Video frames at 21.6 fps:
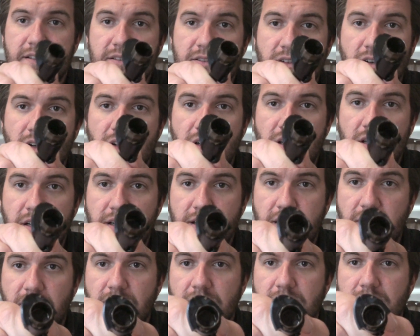has got a
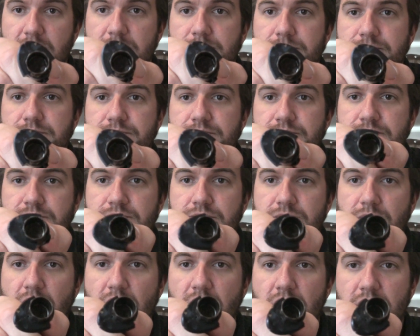little
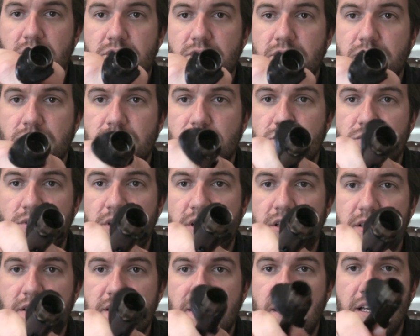sort of
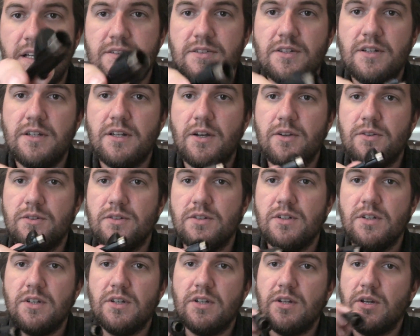grill in there, so you don't
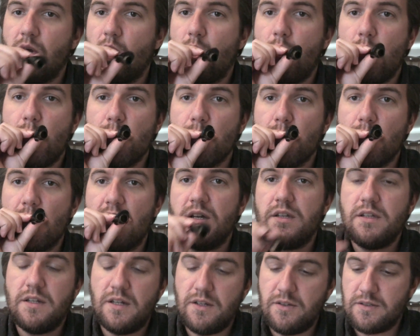
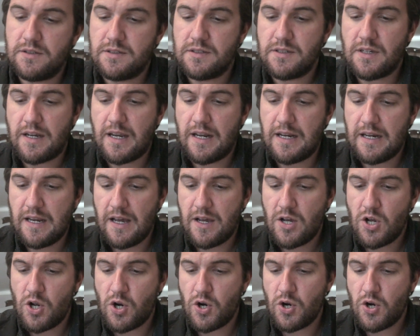suck any